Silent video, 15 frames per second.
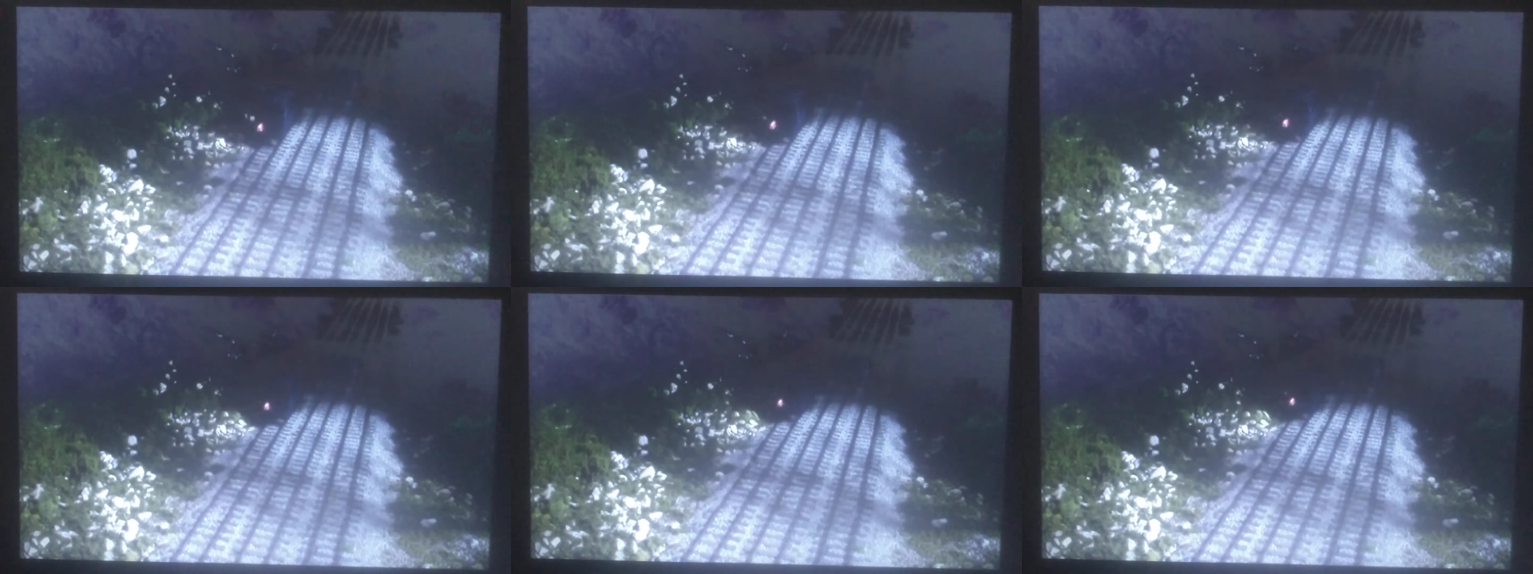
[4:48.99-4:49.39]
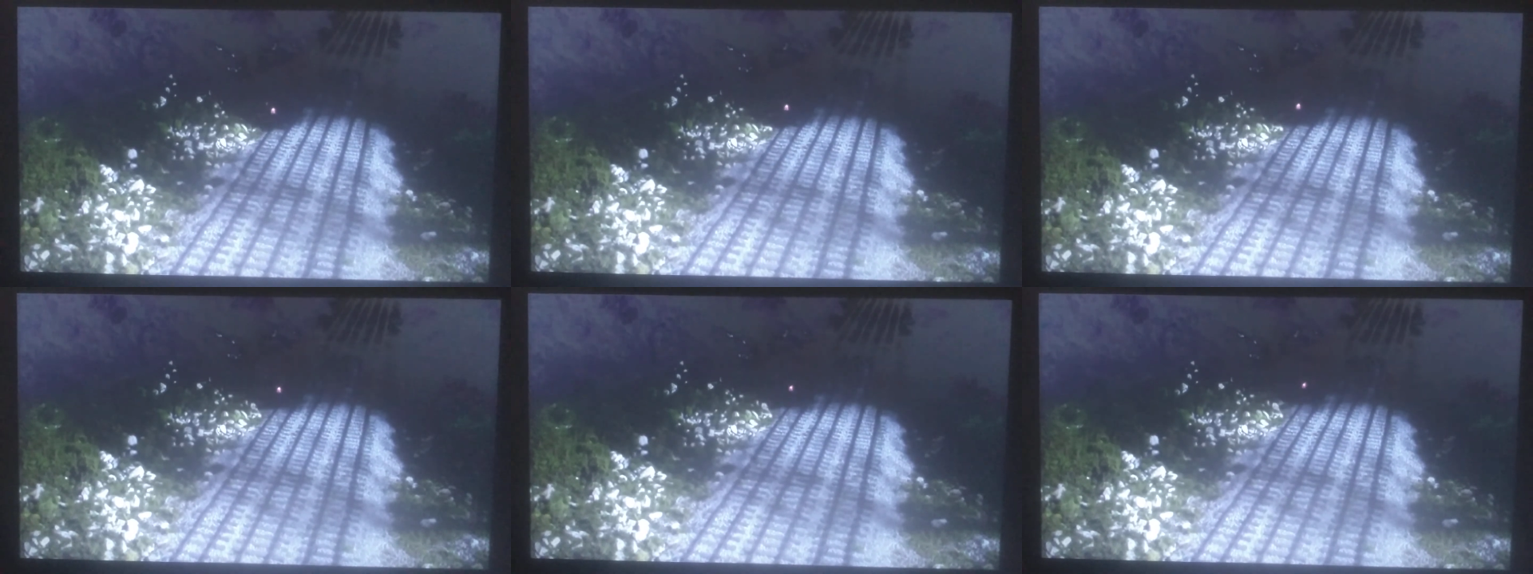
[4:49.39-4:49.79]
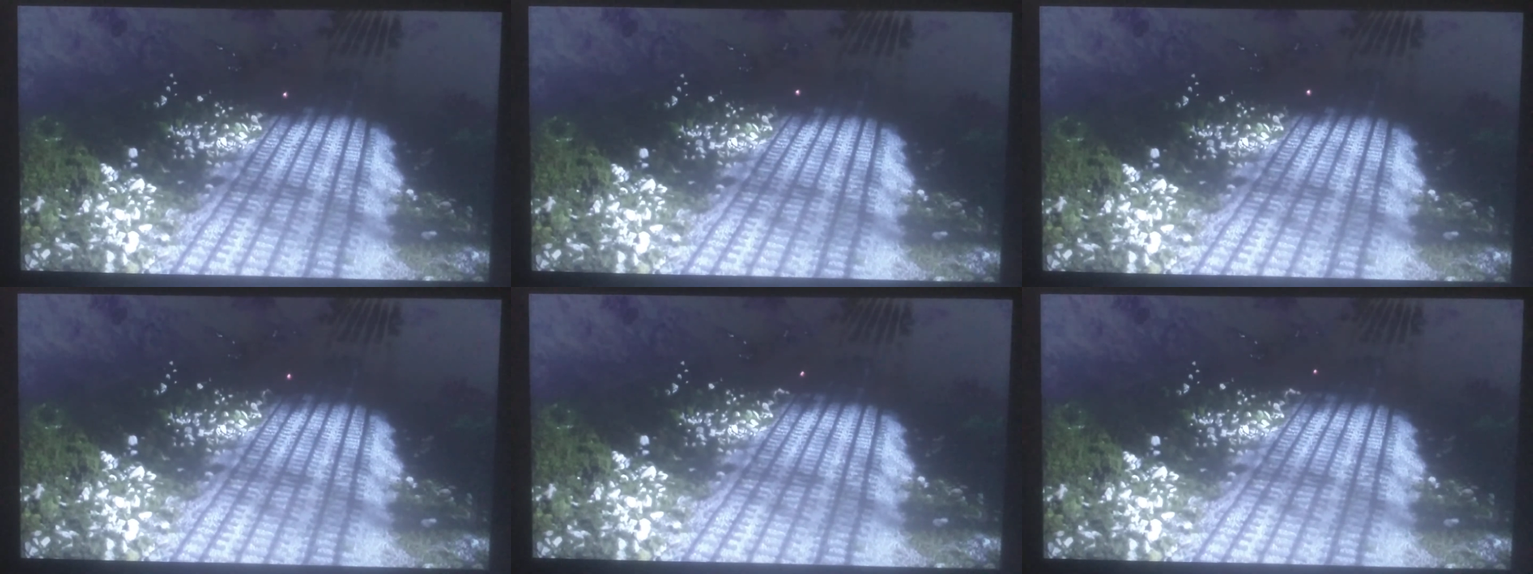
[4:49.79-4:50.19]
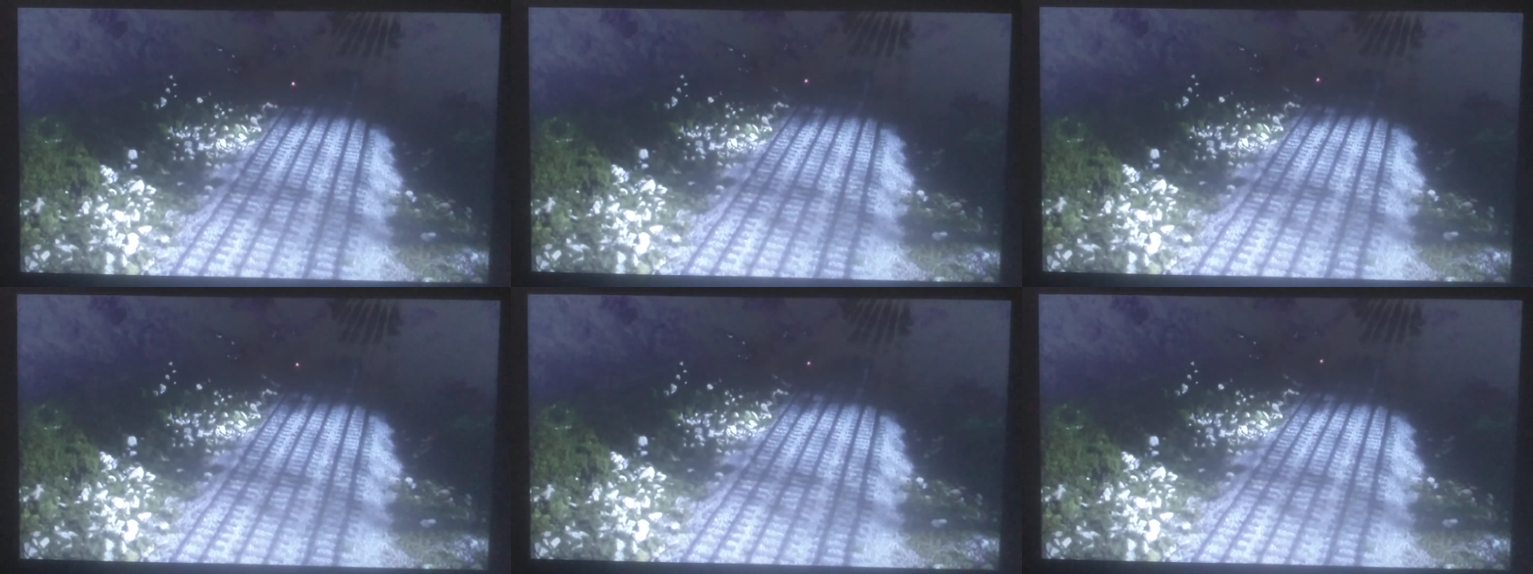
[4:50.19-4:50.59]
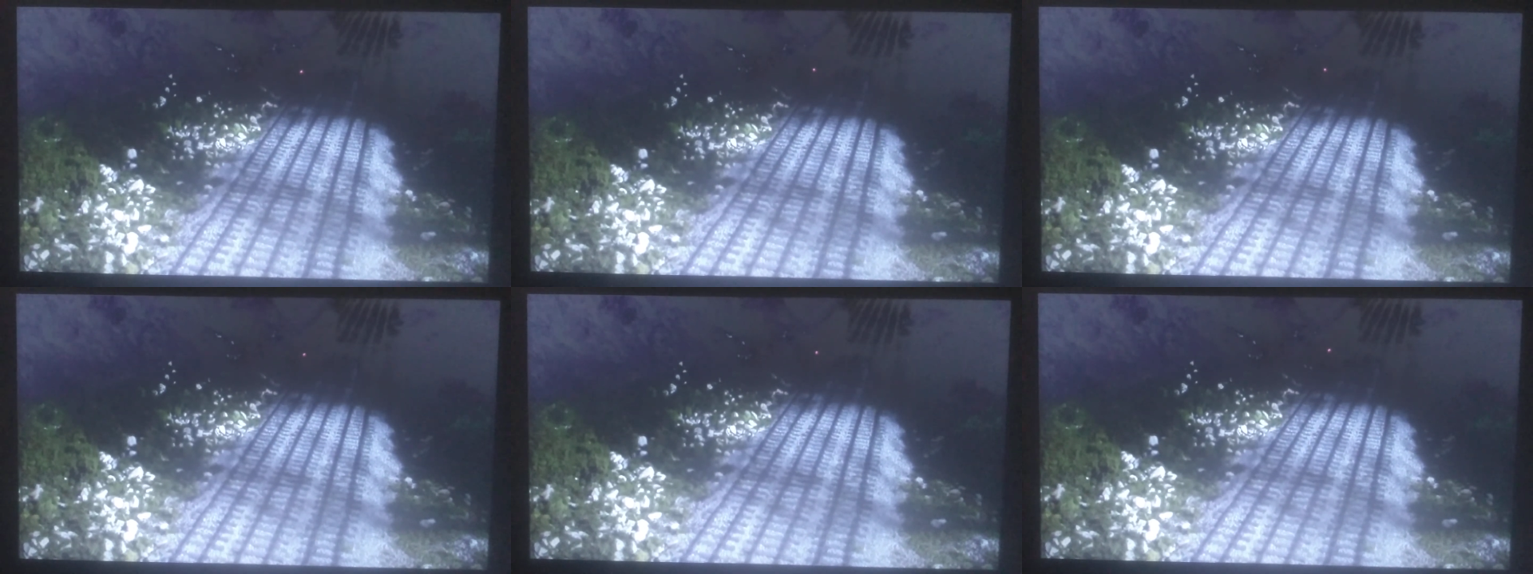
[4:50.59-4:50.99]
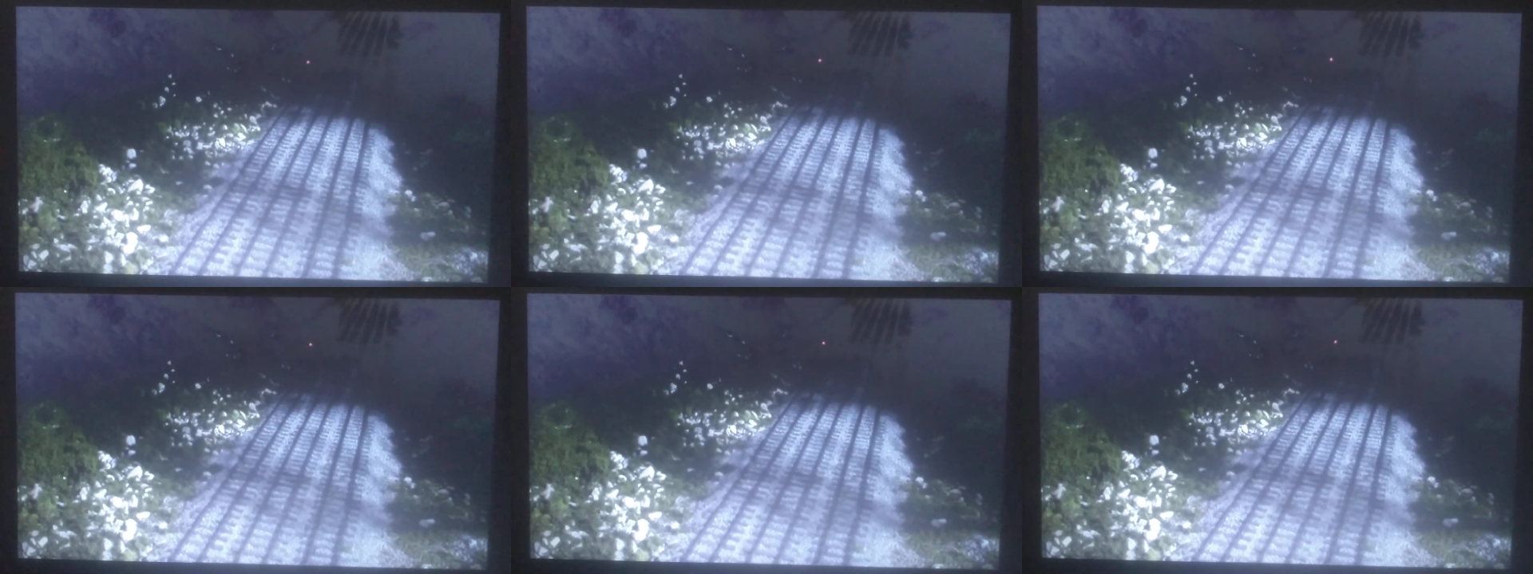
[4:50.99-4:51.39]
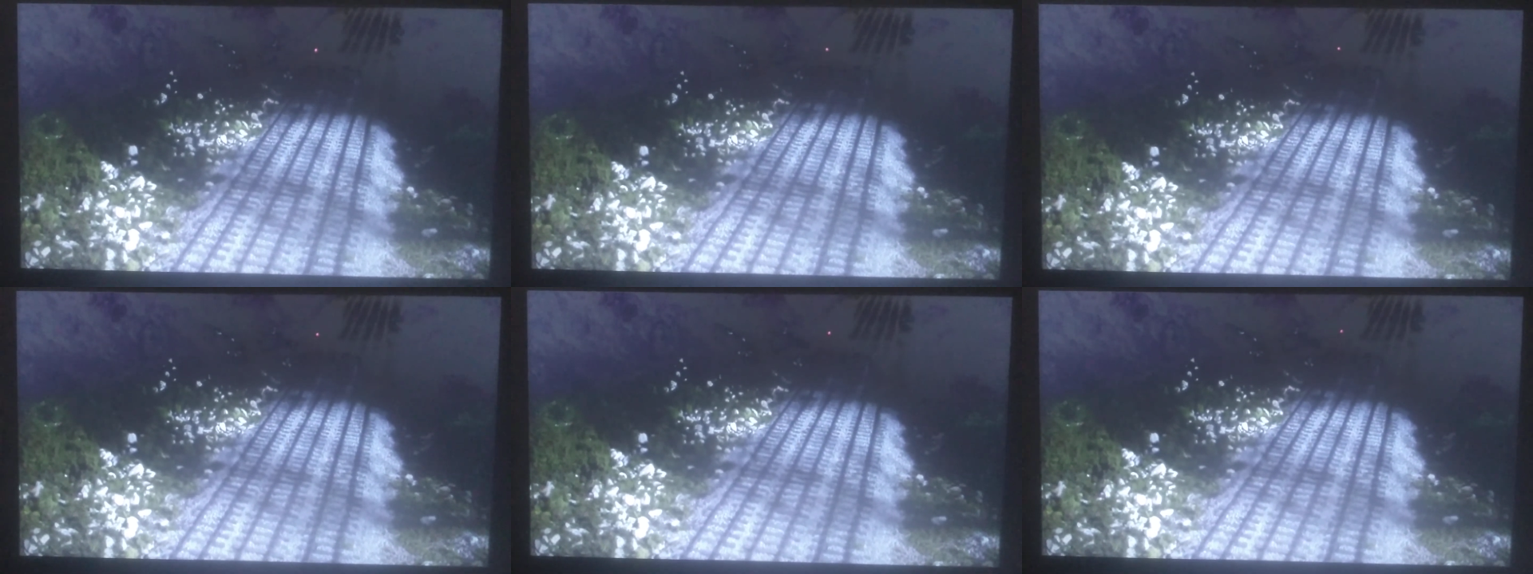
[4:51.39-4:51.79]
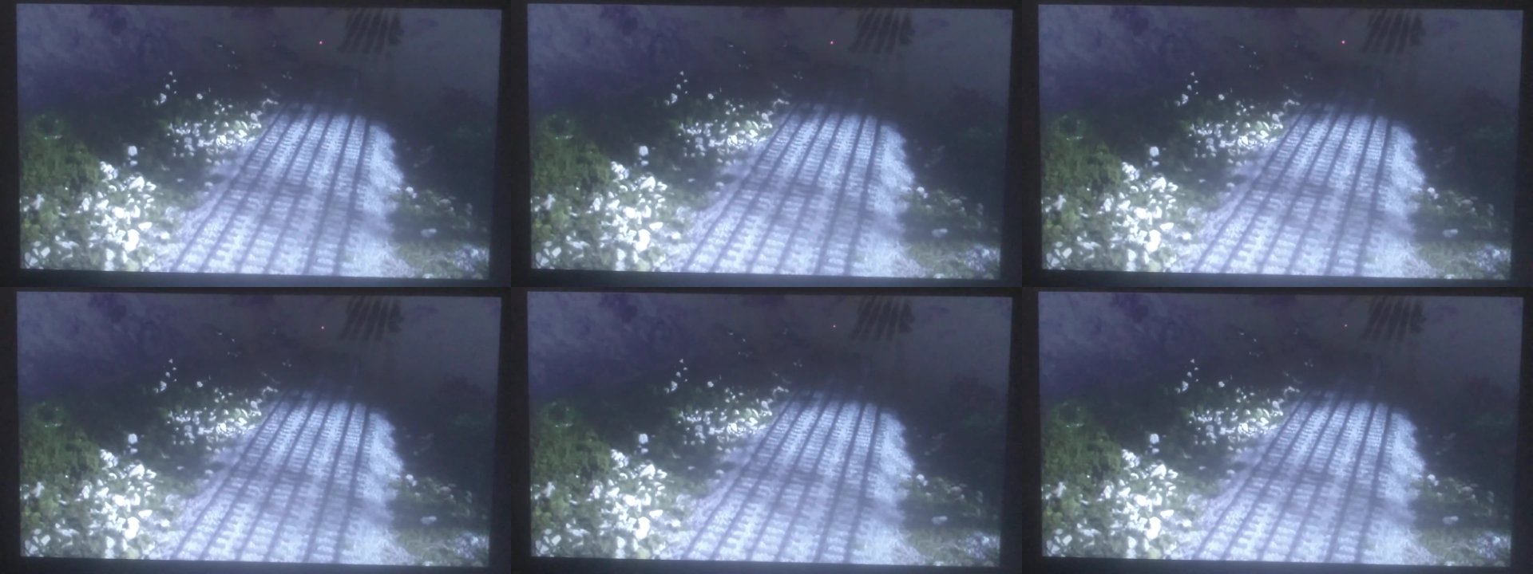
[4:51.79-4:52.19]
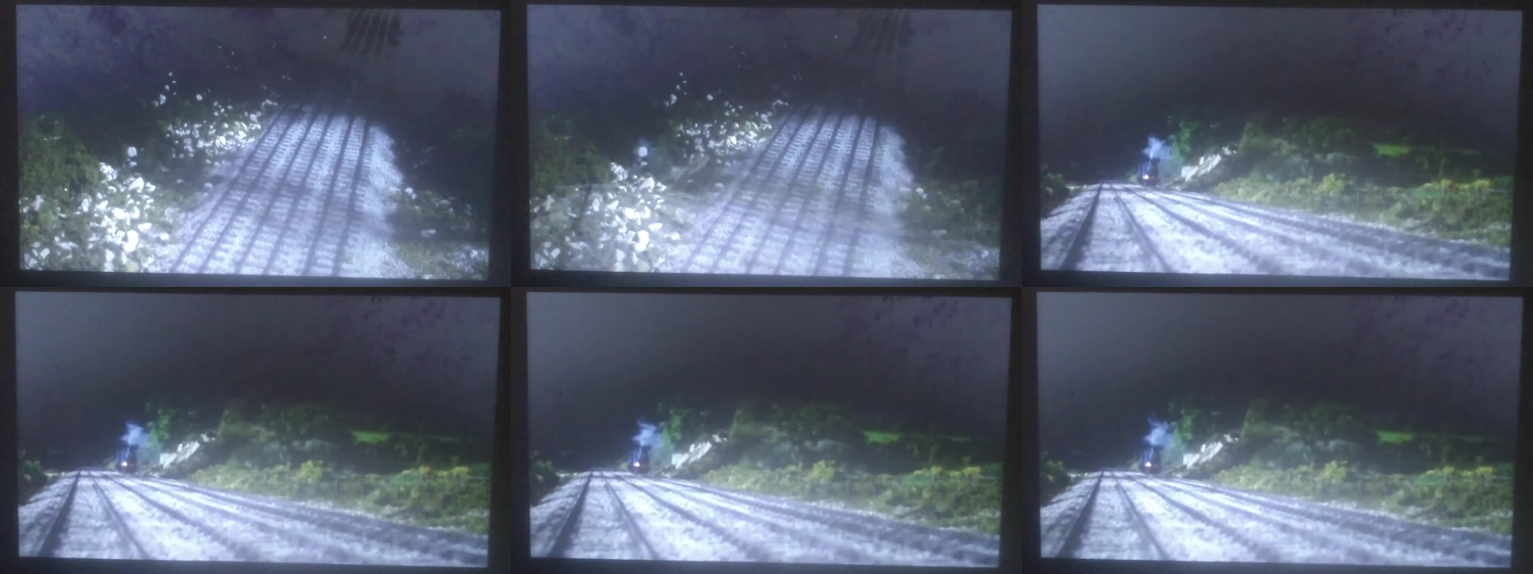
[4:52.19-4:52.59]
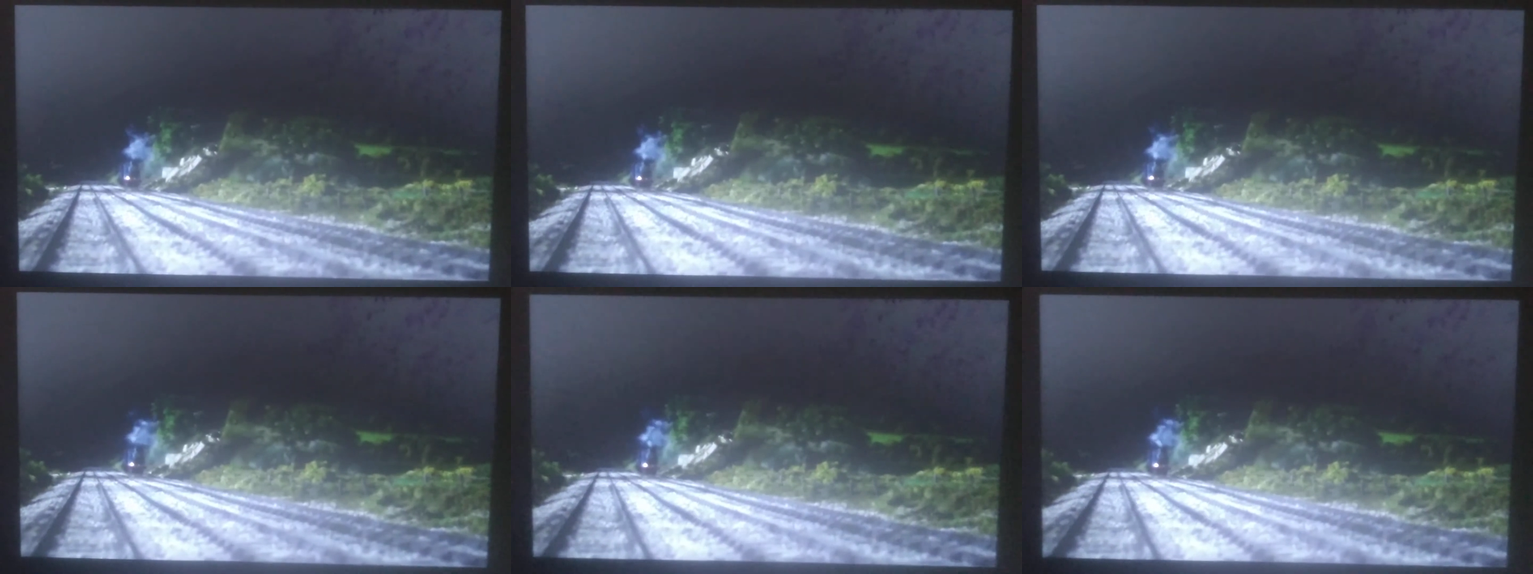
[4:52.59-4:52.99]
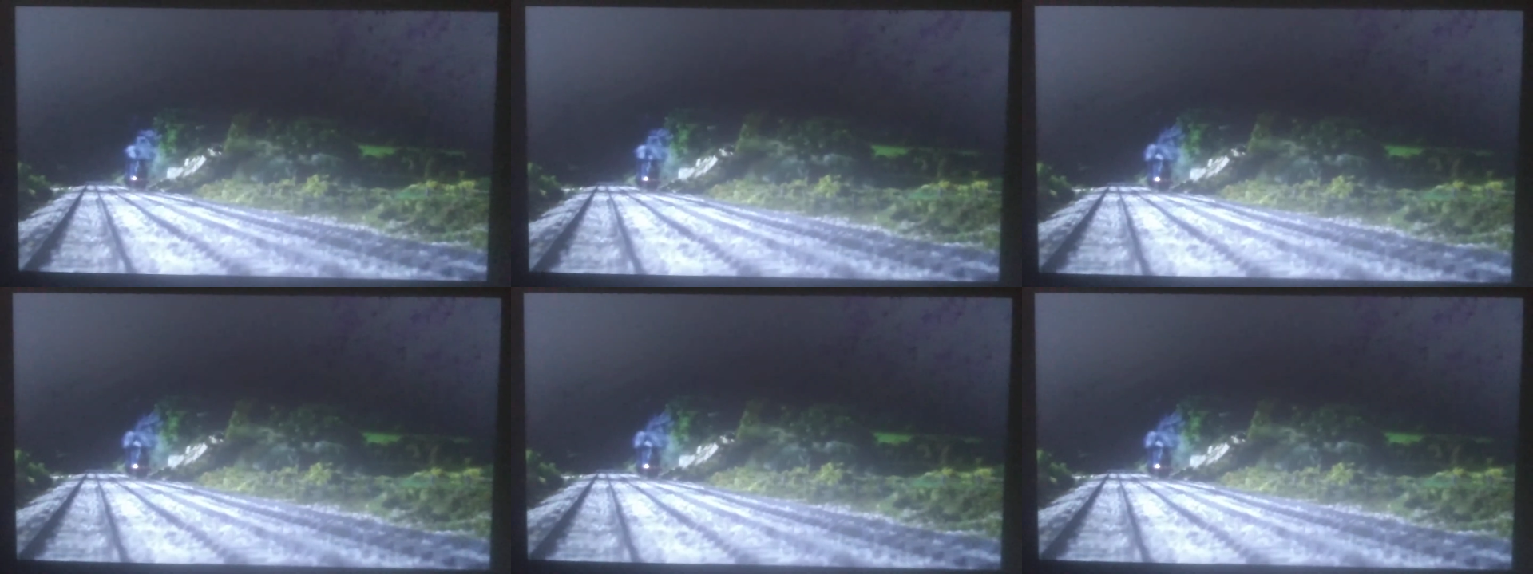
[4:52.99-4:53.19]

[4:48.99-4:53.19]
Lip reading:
[unreadable: no face in view]